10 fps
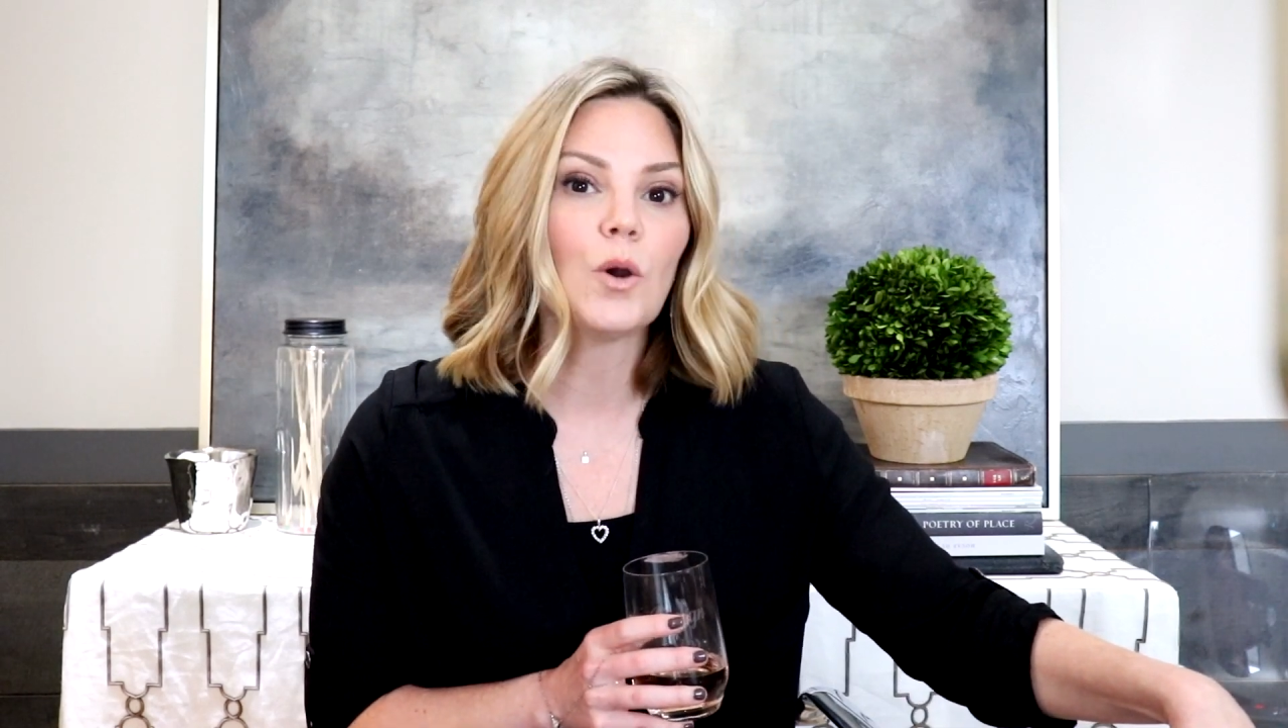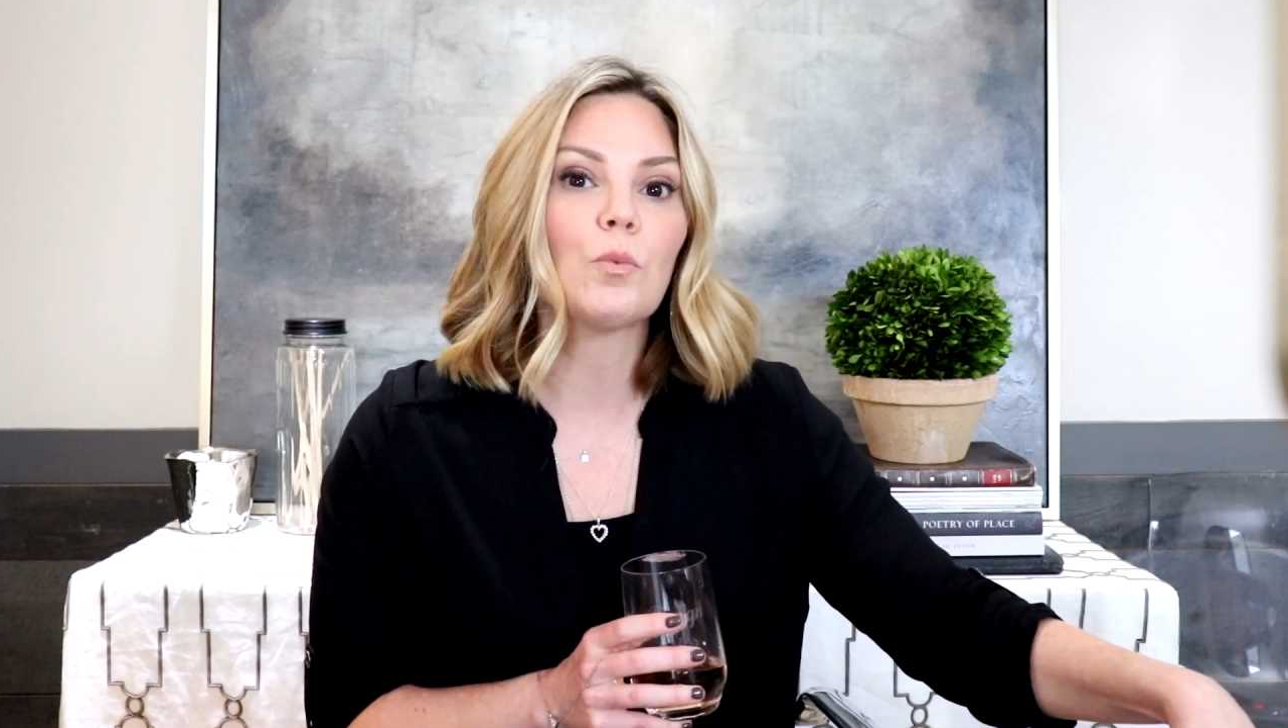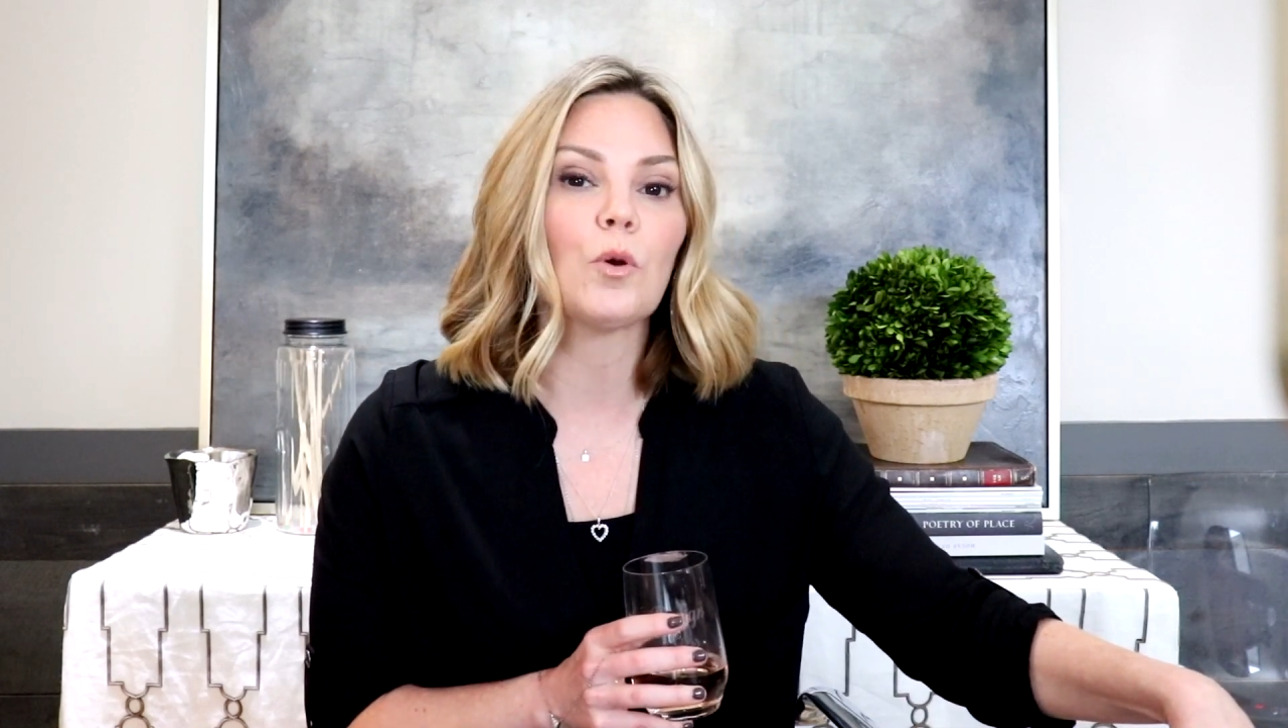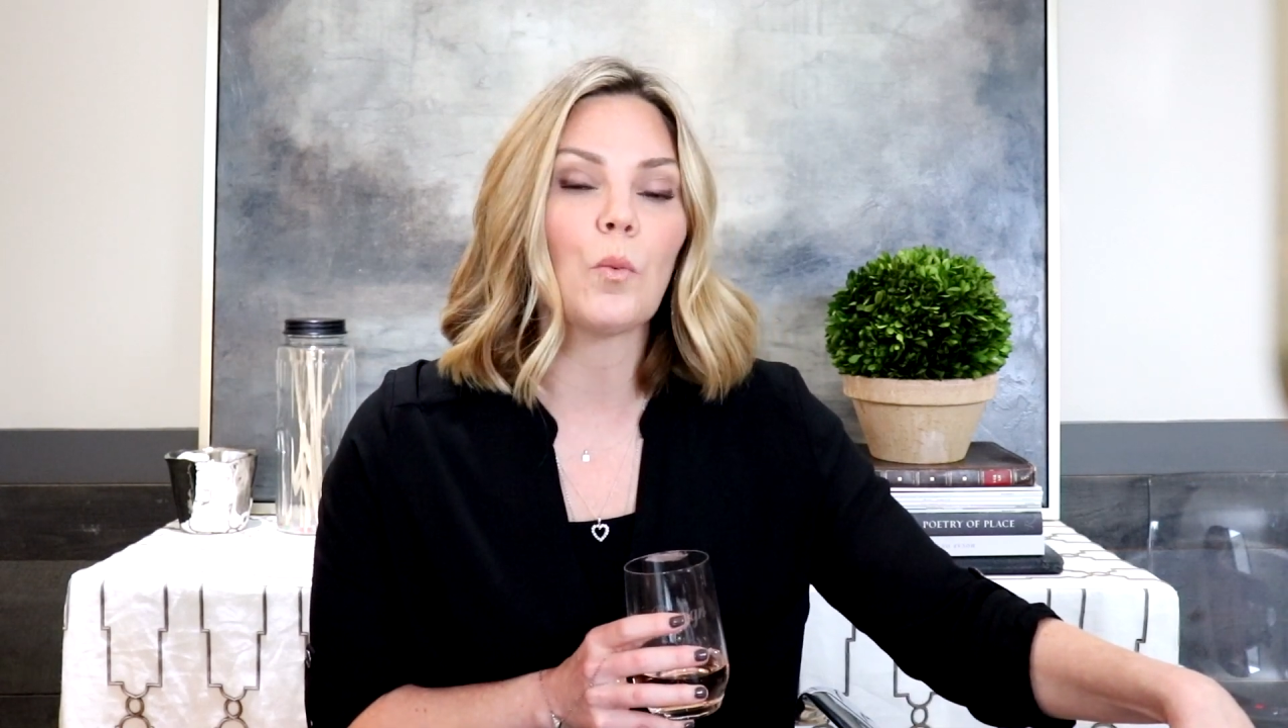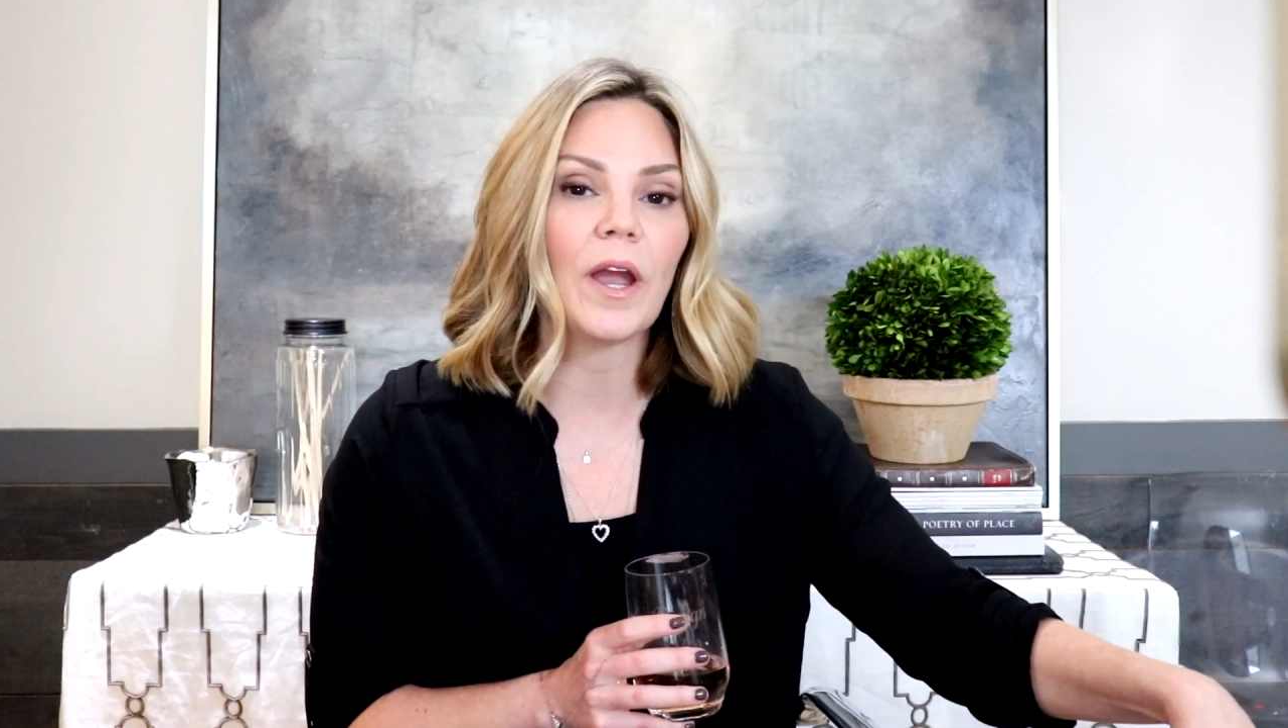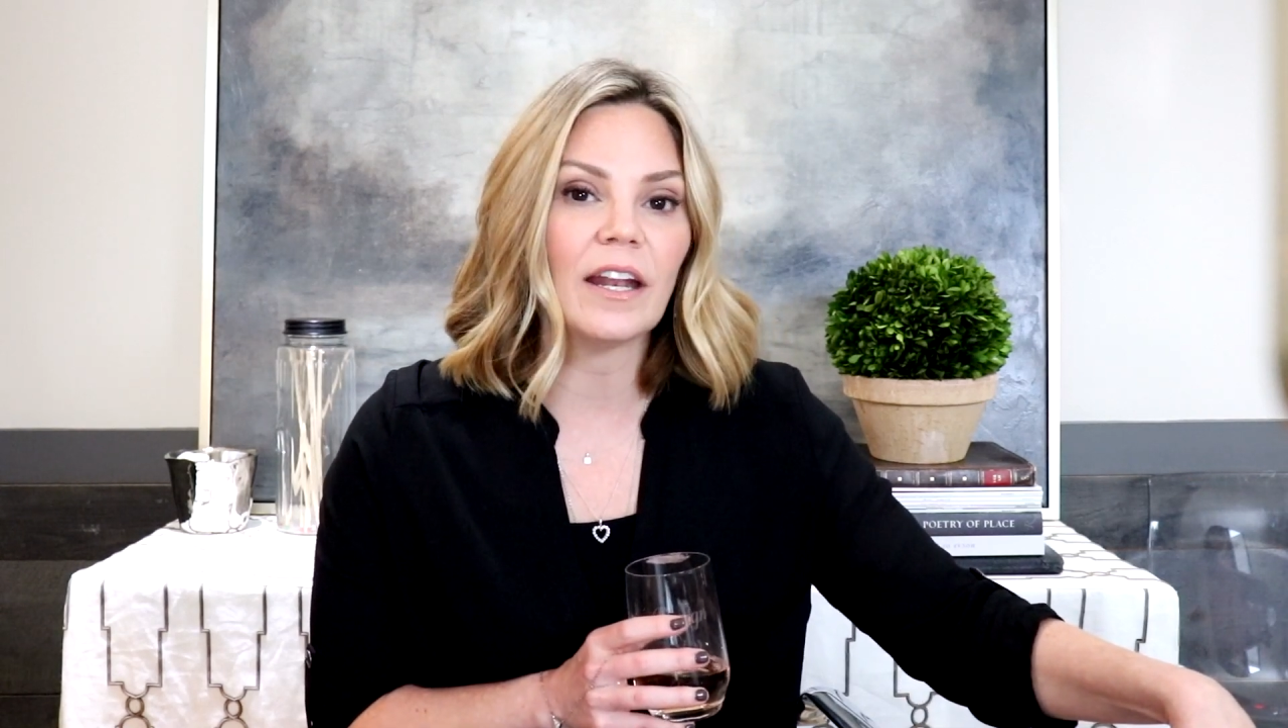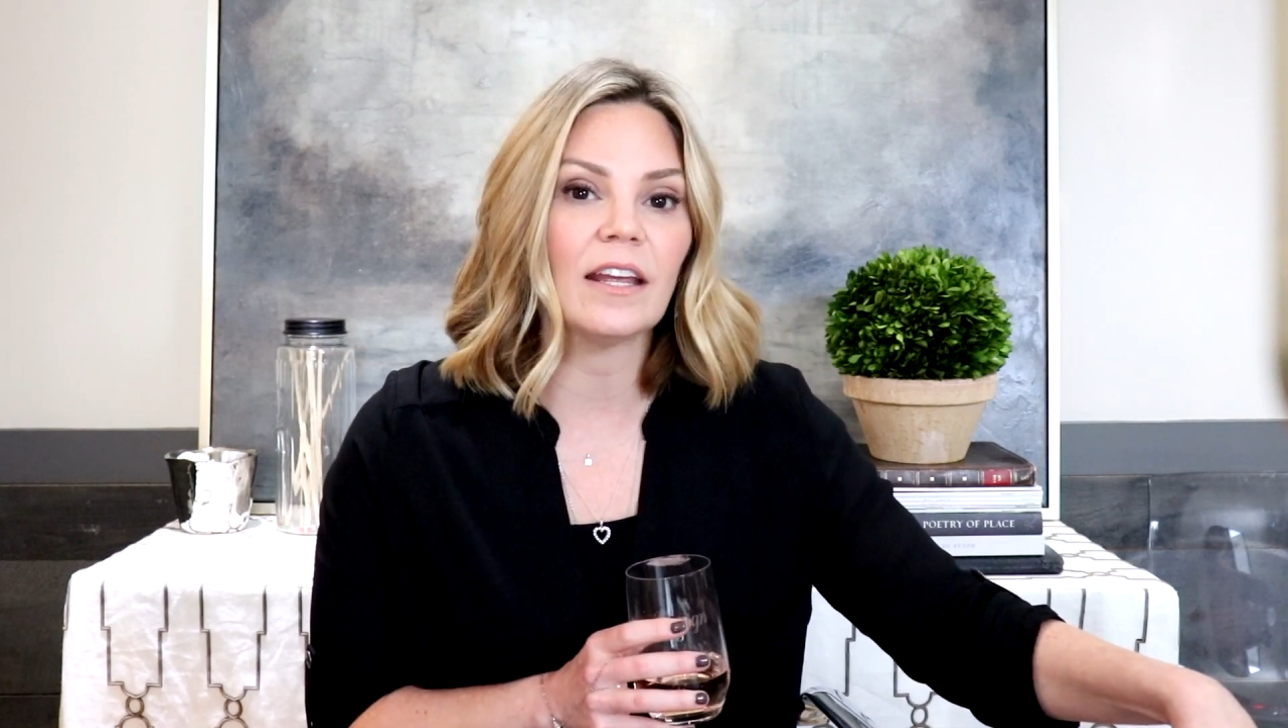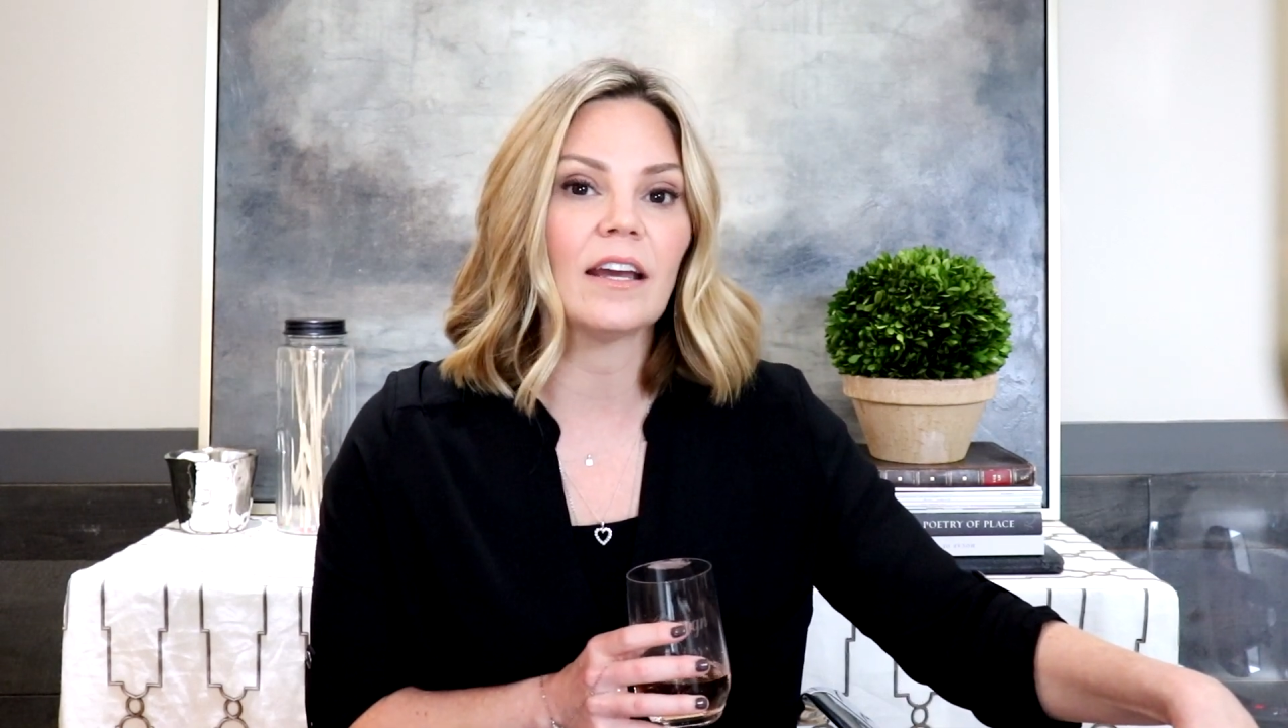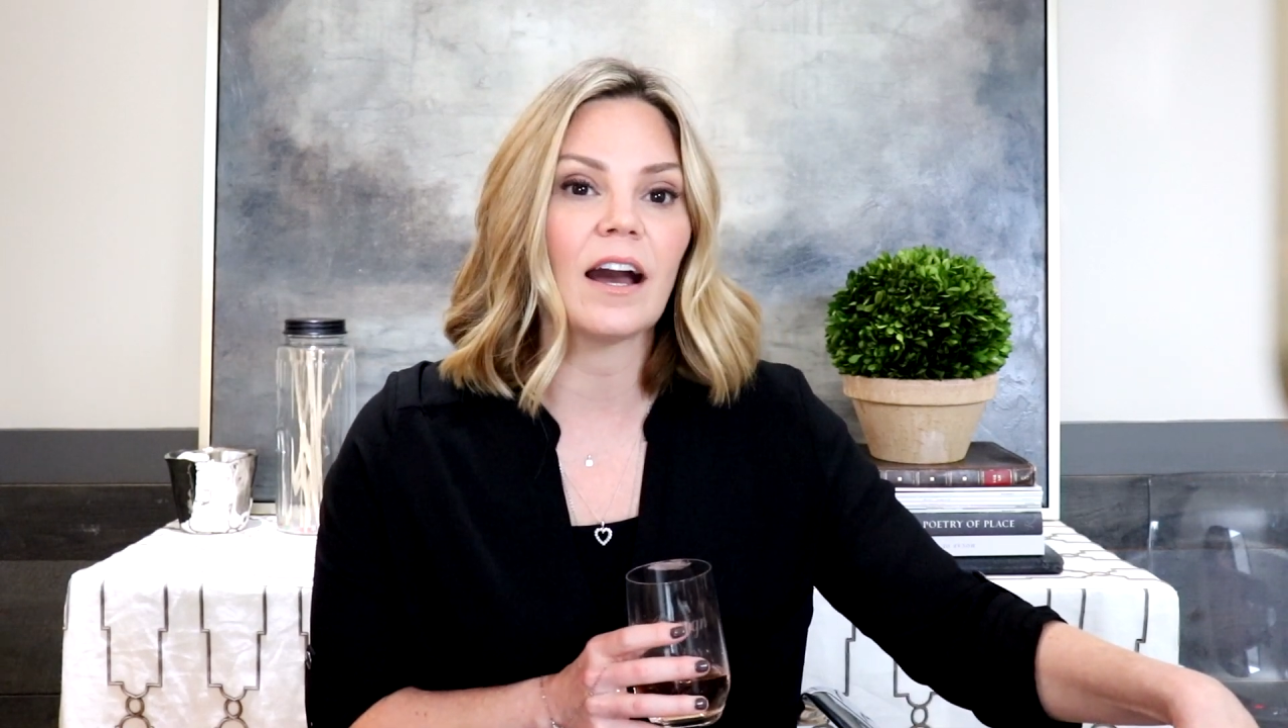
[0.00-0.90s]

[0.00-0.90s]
we're waiting